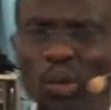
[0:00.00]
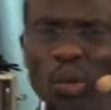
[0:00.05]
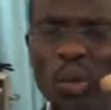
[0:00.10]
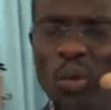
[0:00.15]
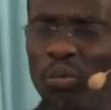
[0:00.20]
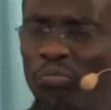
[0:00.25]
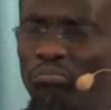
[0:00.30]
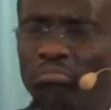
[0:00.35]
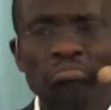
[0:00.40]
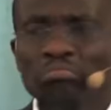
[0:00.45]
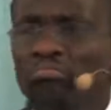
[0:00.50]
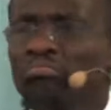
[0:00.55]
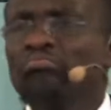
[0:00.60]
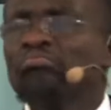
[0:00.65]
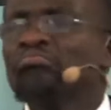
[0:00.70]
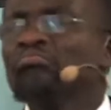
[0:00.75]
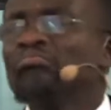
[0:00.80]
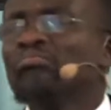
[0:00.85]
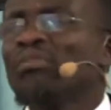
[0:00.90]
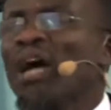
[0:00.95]
you.
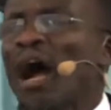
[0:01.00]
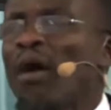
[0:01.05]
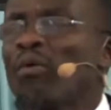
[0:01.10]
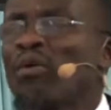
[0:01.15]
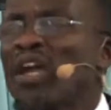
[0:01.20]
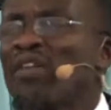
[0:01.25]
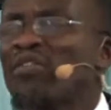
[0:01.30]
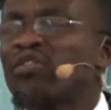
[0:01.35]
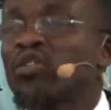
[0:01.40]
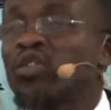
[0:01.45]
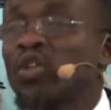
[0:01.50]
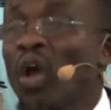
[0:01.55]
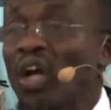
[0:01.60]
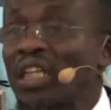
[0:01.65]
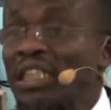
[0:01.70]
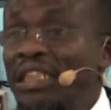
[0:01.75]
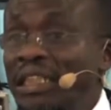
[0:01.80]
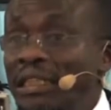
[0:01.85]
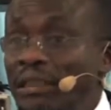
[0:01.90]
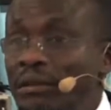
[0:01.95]
I'll give
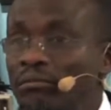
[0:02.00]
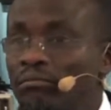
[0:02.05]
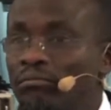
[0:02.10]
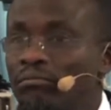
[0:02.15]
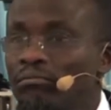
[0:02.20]
doctrine.